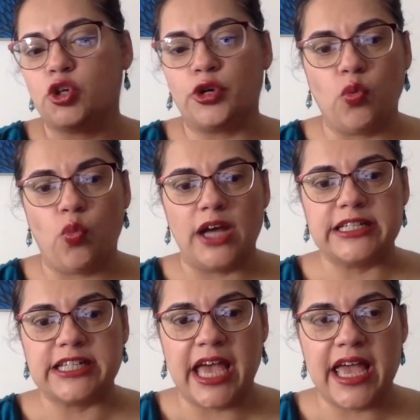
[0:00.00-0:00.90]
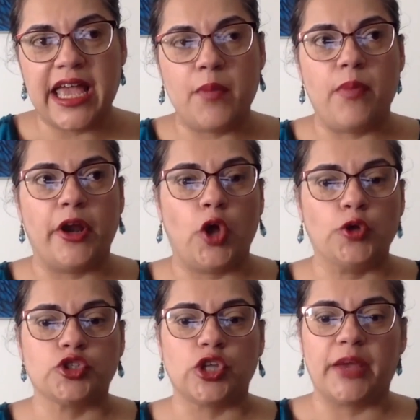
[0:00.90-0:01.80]
only one day, but
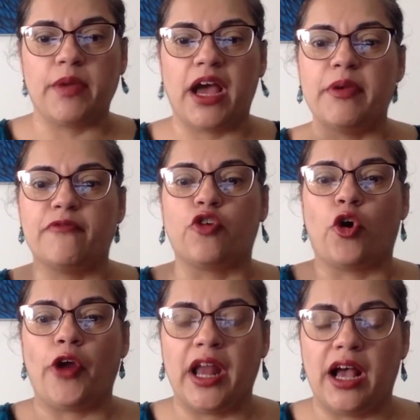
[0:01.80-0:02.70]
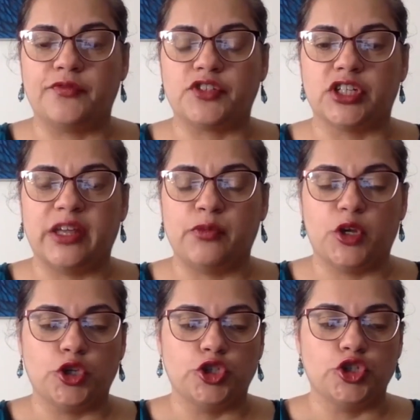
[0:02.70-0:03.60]
also like a before and after that we
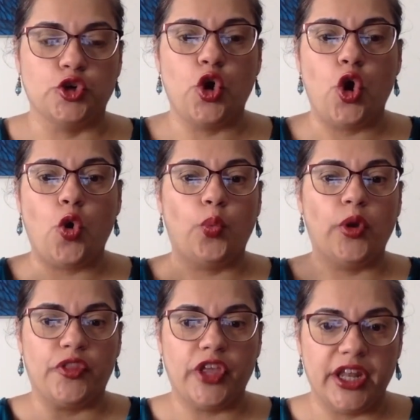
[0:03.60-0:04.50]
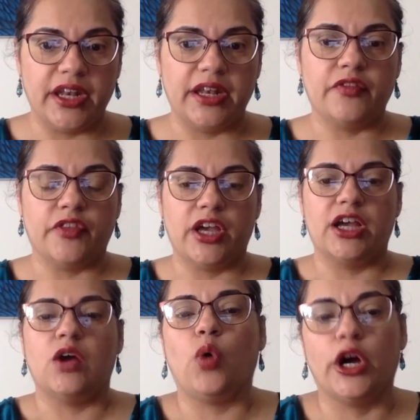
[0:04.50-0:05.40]
could do within
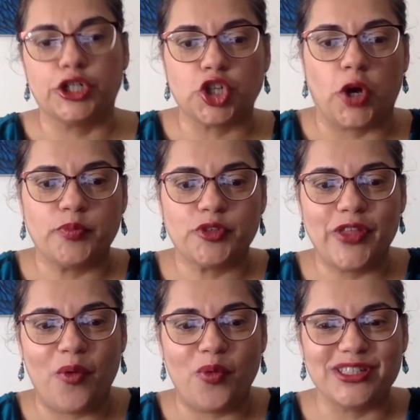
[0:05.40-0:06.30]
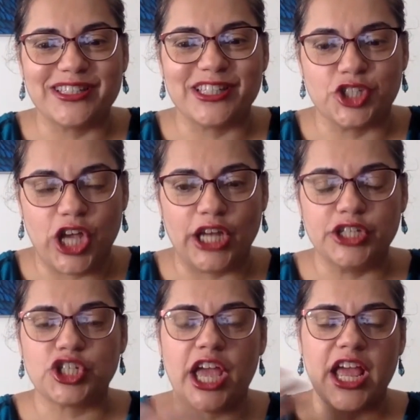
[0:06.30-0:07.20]
the workshop. So that was the
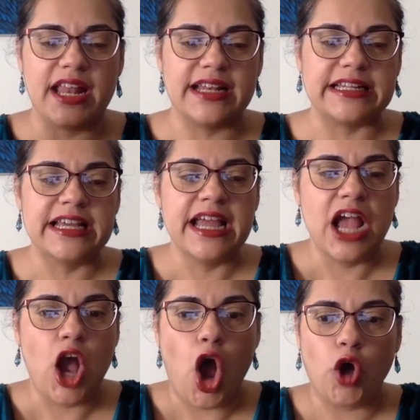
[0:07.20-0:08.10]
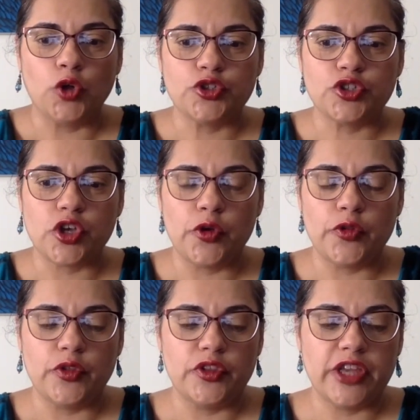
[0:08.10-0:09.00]
challenge. And also
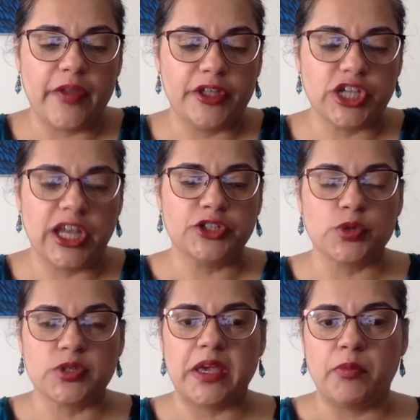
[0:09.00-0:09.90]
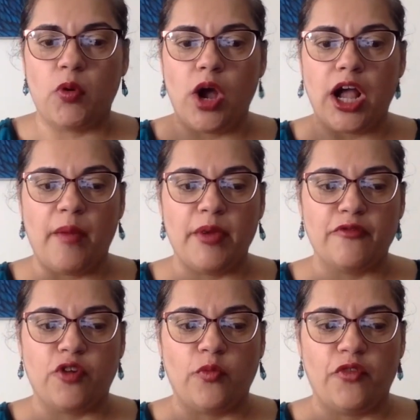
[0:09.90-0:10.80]
the other challenge was people were coming
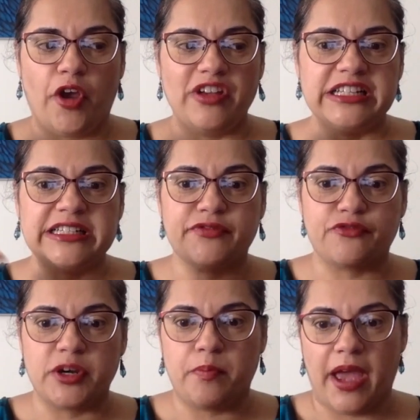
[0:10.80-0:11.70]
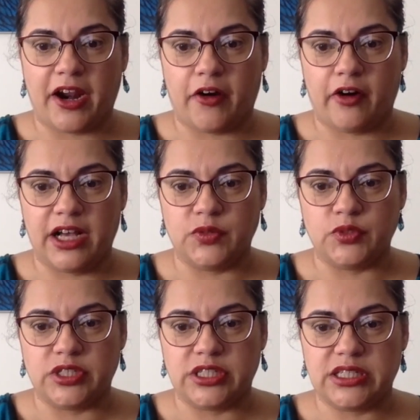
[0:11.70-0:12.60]
from very different
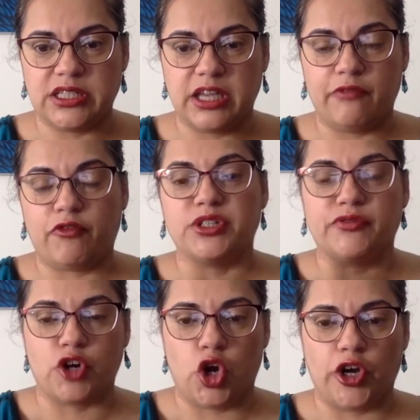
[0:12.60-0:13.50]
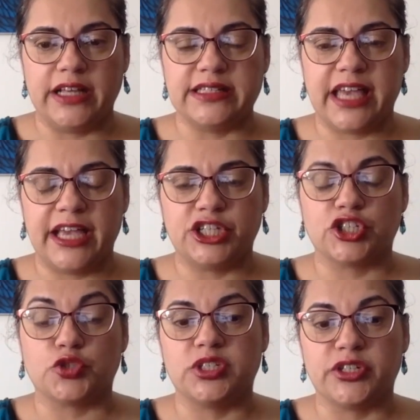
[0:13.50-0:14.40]
backgrounds, from different
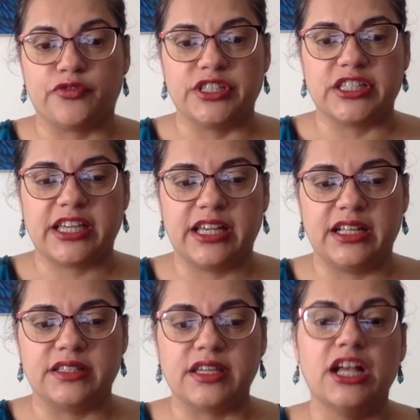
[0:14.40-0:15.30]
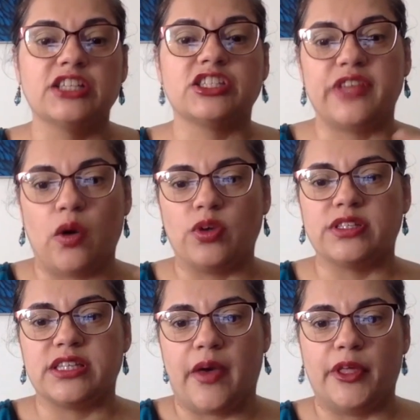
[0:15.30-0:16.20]
organizations with different skills. So that was
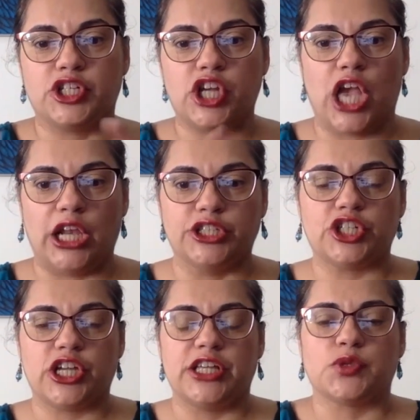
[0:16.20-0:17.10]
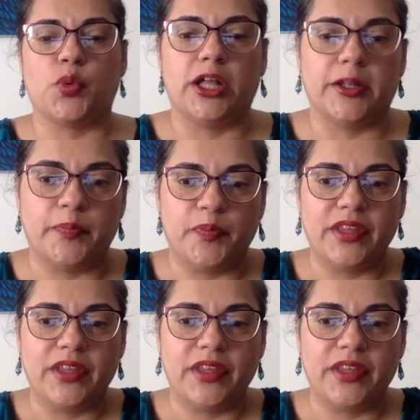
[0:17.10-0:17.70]
the other challenge as well.